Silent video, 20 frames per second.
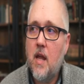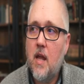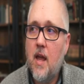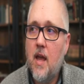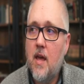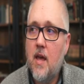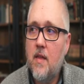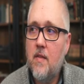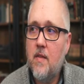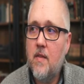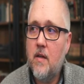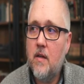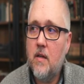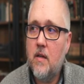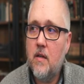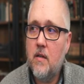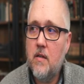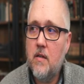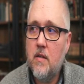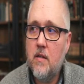and
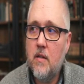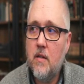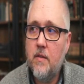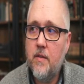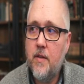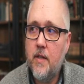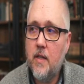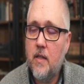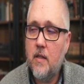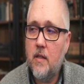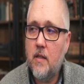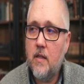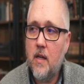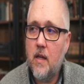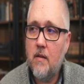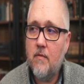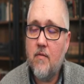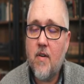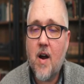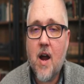the
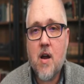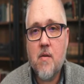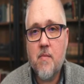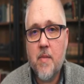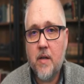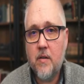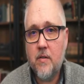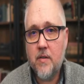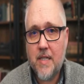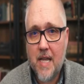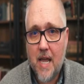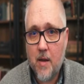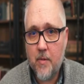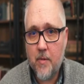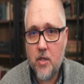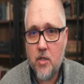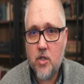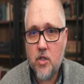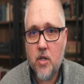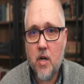environmental
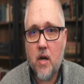damage